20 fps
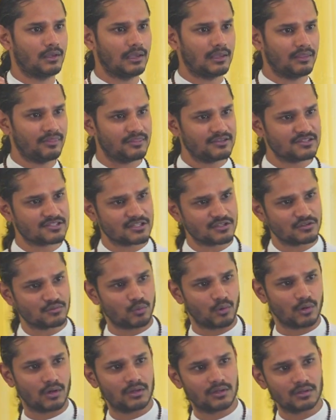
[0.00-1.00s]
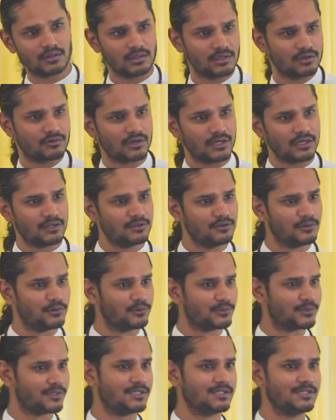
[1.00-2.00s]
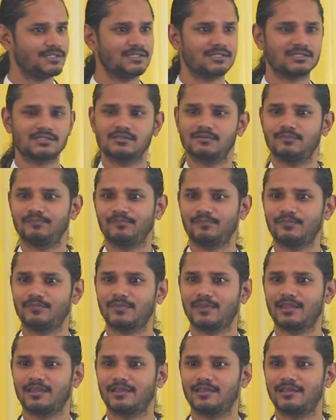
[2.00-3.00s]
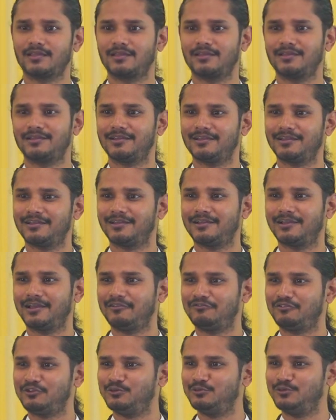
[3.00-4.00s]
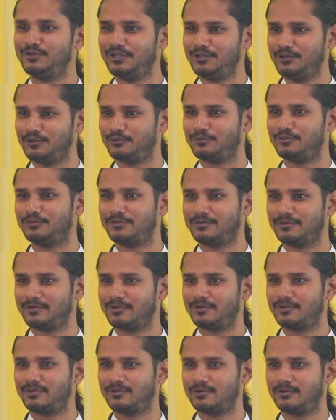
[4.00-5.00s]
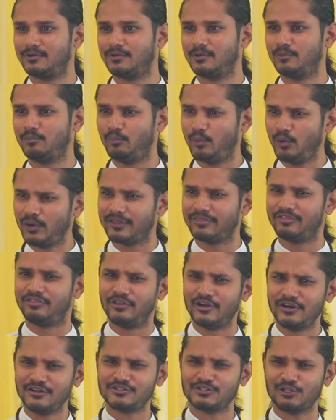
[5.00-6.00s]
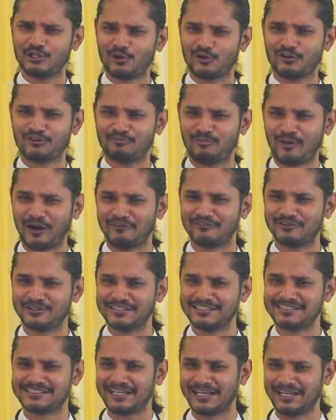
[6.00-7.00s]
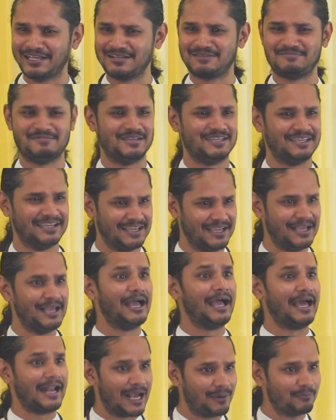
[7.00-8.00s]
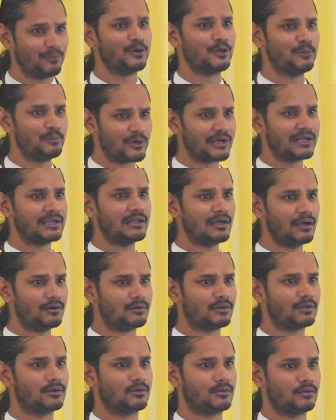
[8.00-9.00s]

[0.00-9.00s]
And this is what the great yogis have tuned into. Boy, there's a lot of power inside me, and I'm going to bring it out.